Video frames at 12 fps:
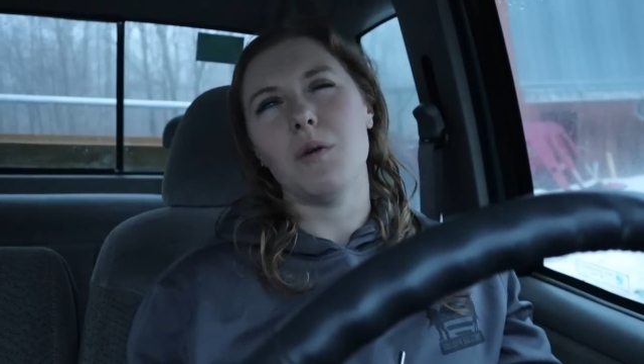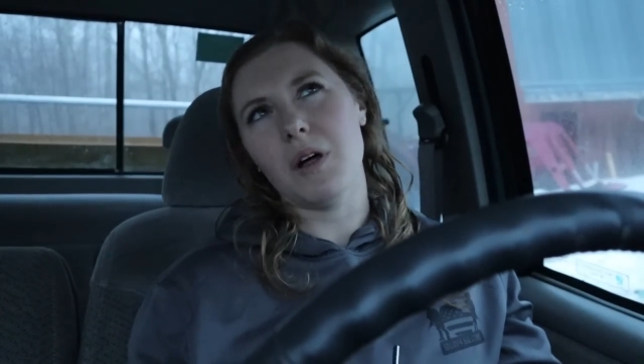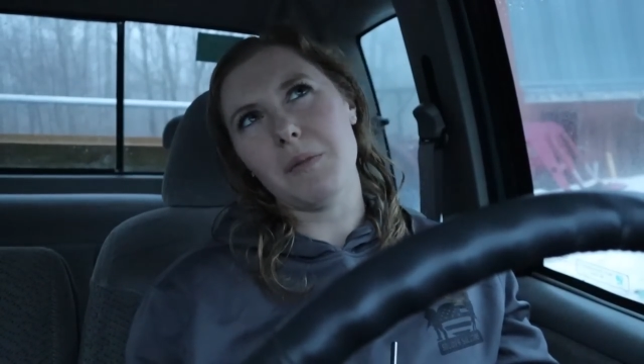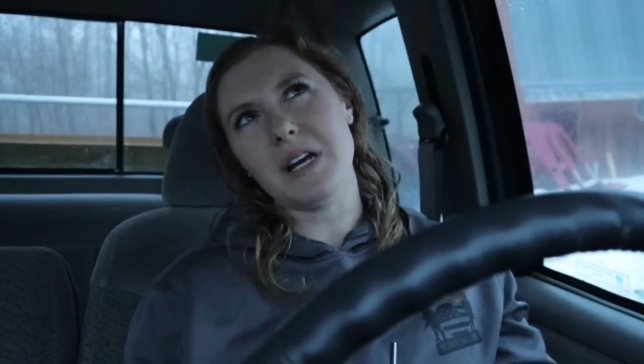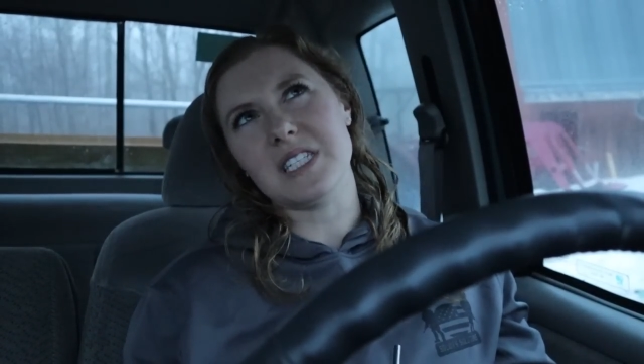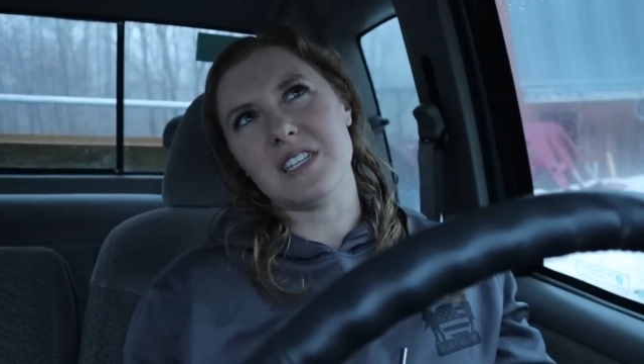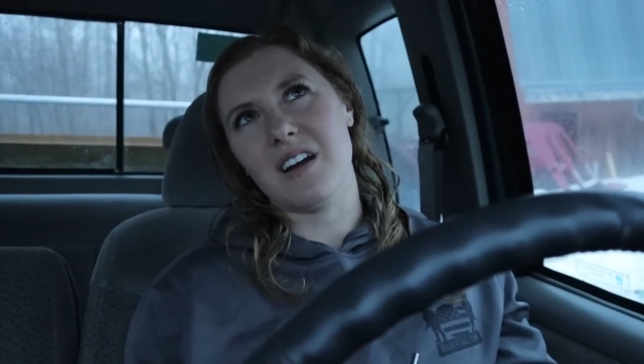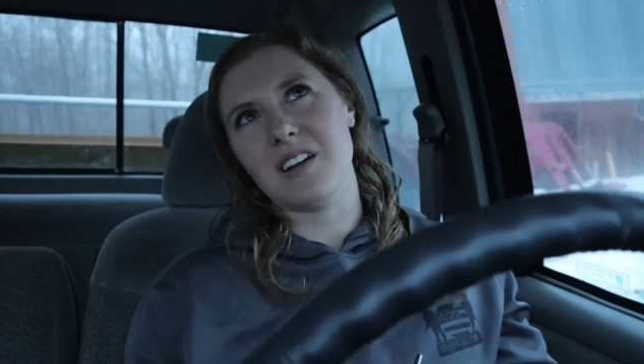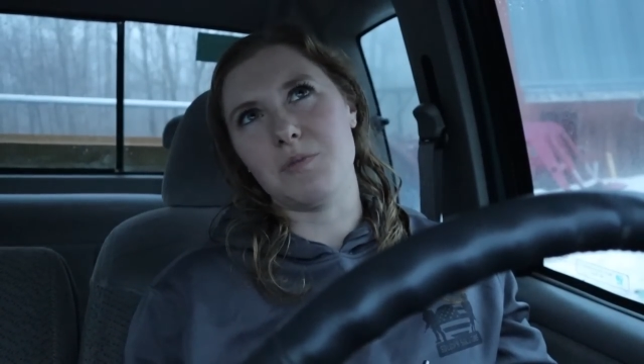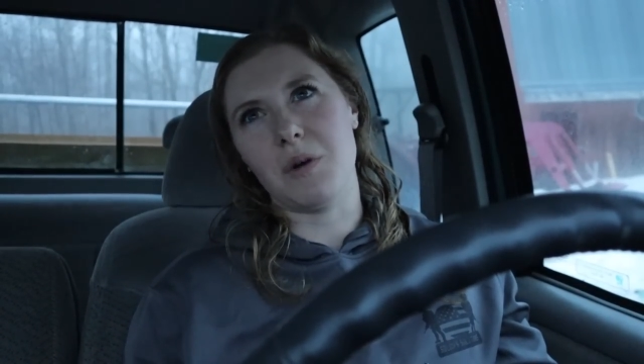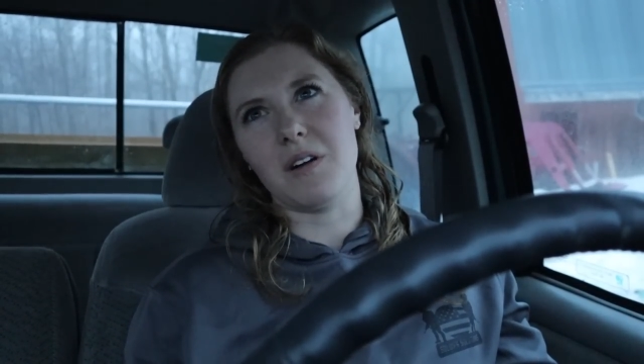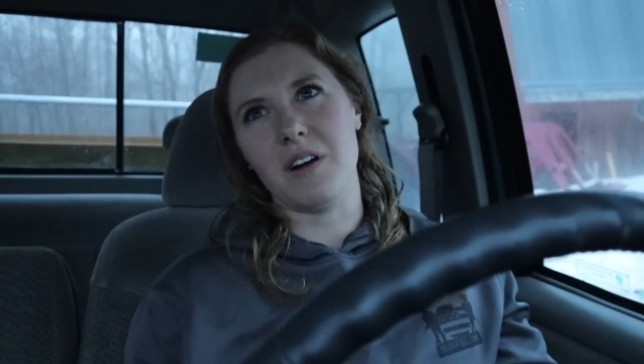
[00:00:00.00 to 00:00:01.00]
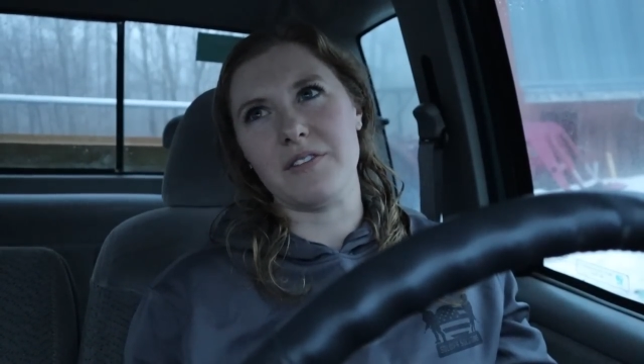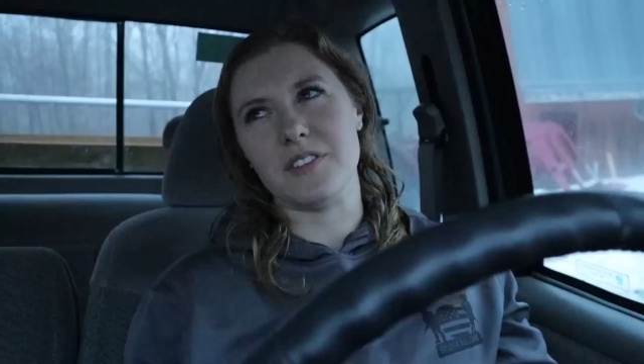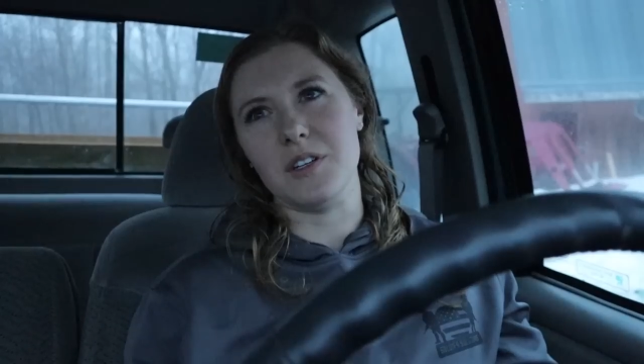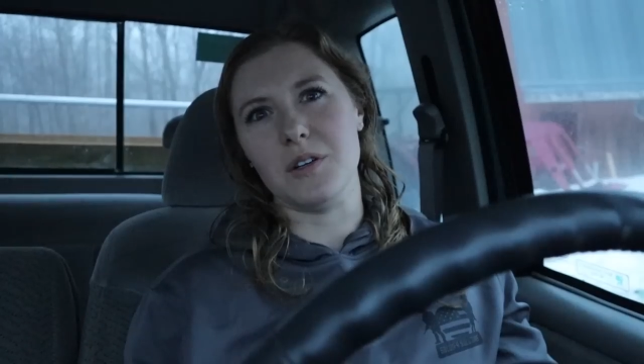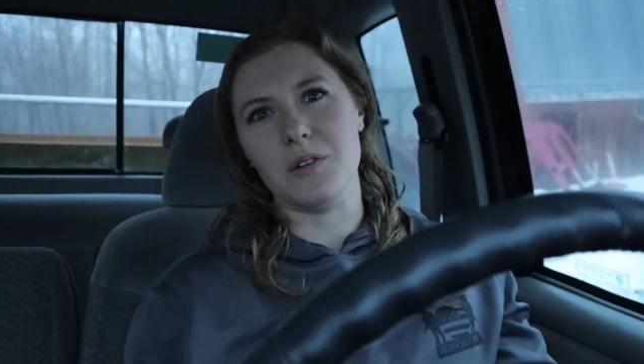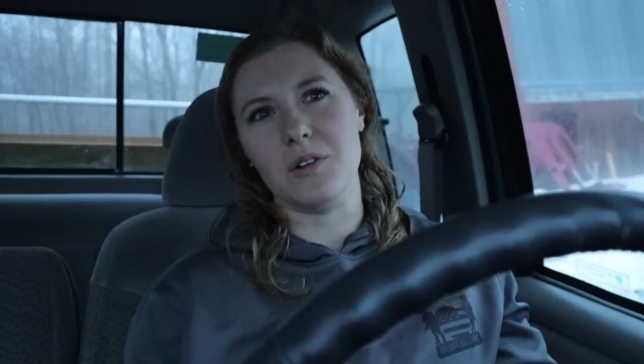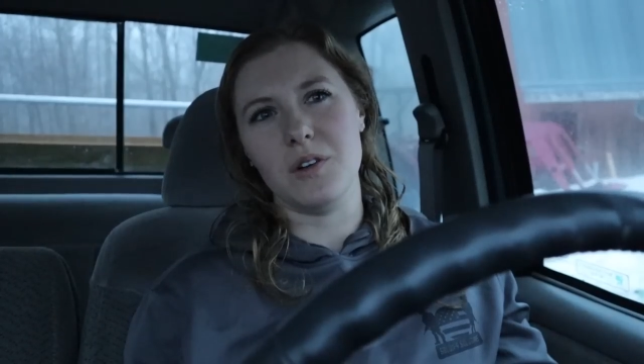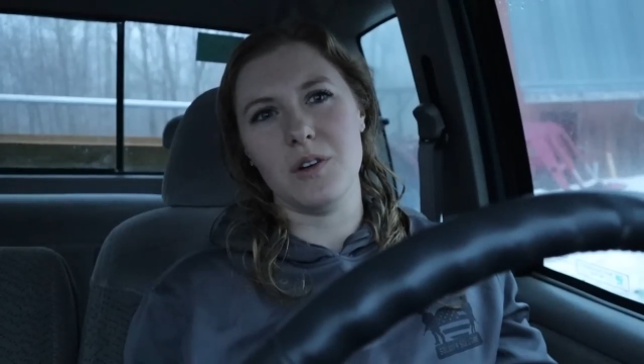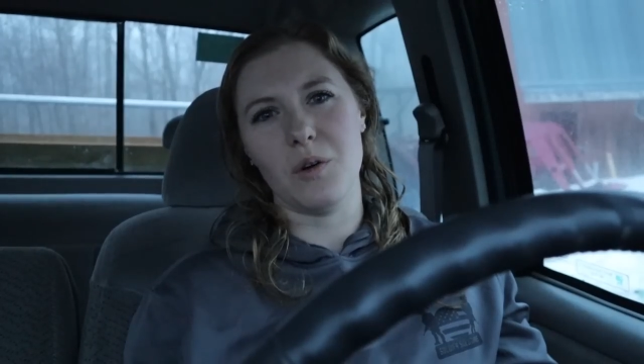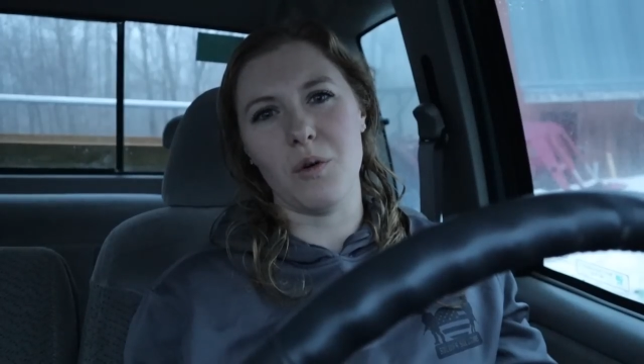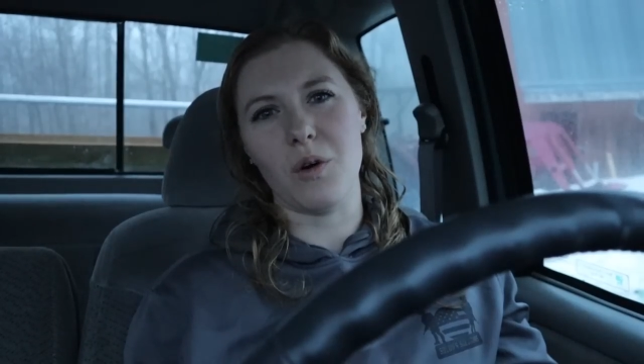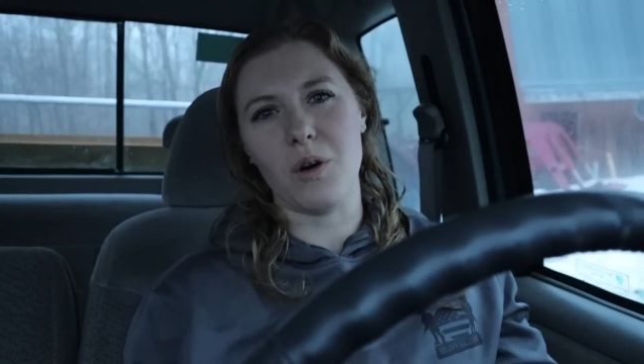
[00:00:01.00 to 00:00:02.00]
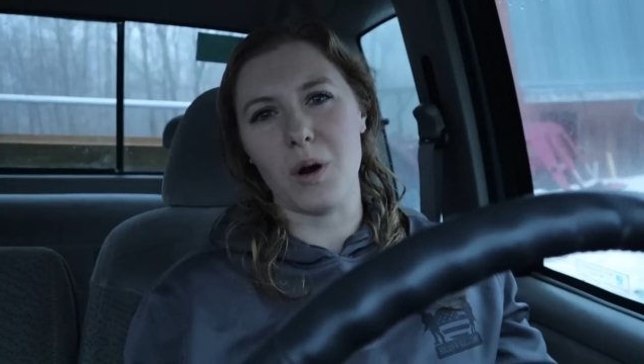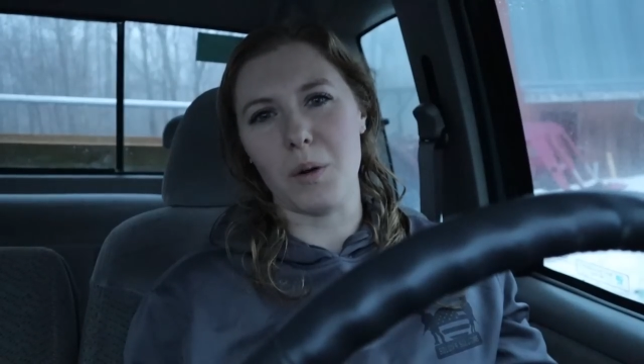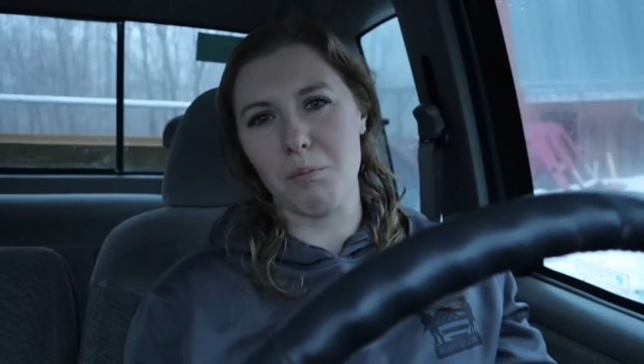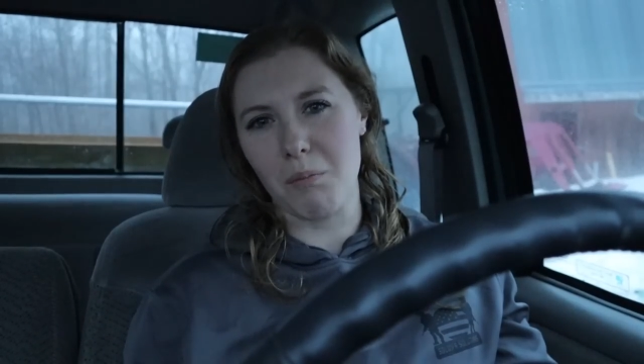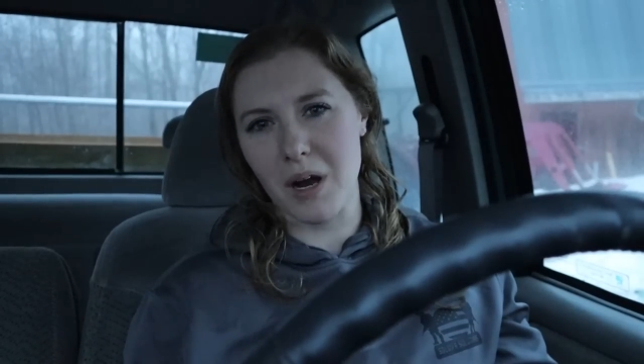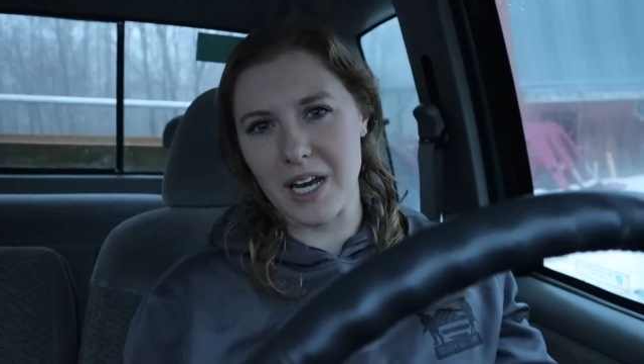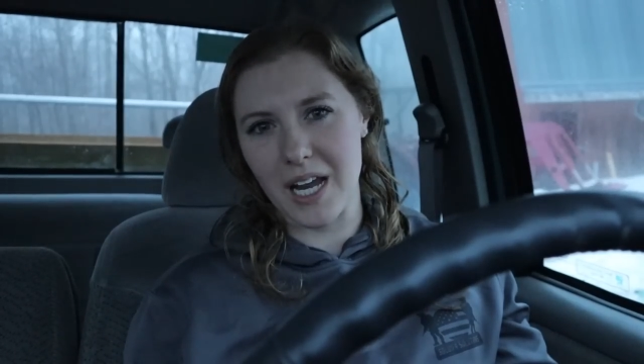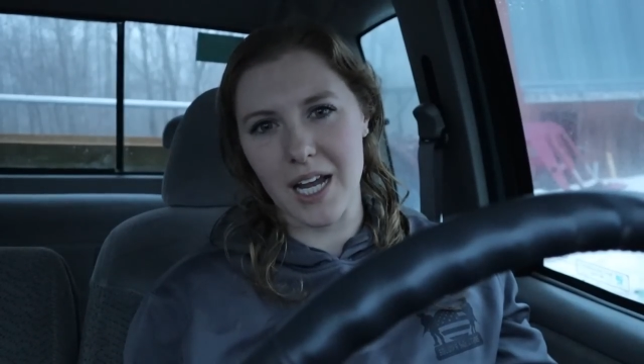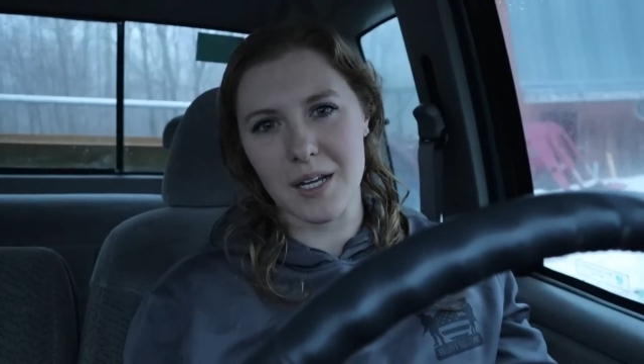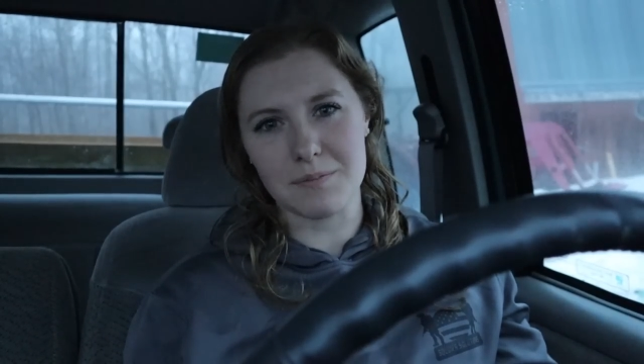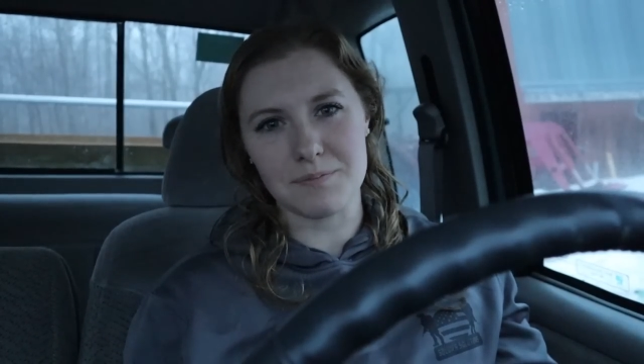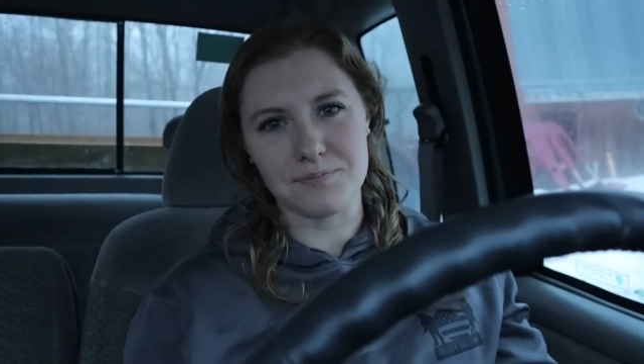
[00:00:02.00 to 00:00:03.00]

Well, I might start tomorrow afternoon or Monday.